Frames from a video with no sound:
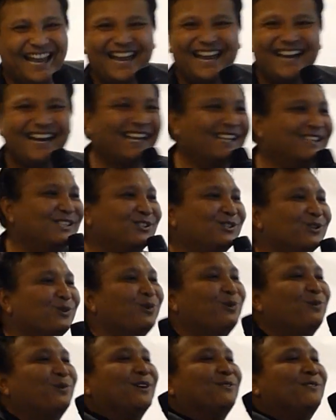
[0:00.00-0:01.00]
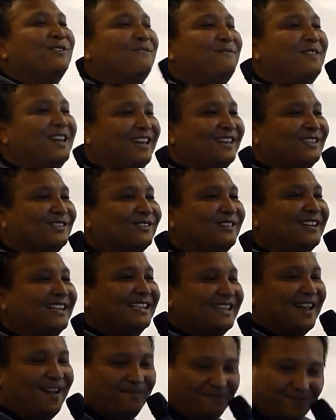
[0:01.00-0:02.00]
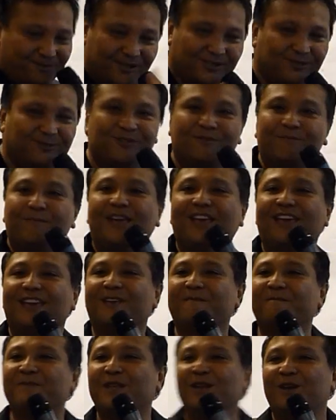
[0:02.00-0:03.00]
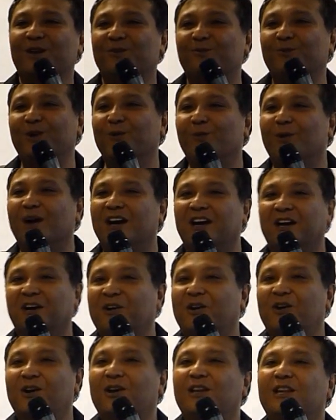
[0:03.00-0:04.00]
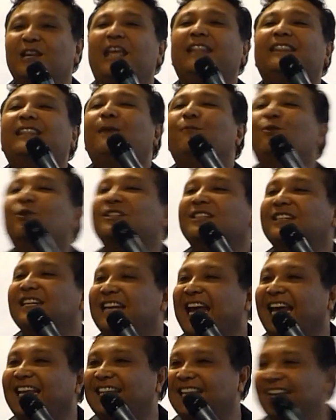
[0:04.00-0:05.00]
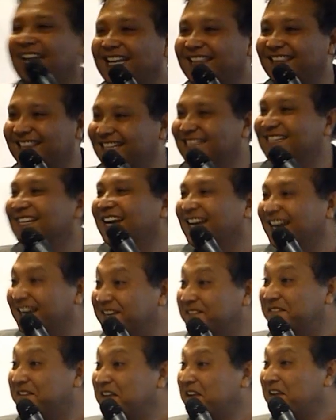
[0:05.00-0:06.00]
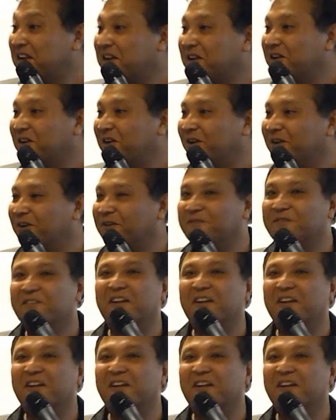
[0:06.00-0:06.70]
And then Zul was with me, Zulizam was with me. That time was in the 1980s, a lot of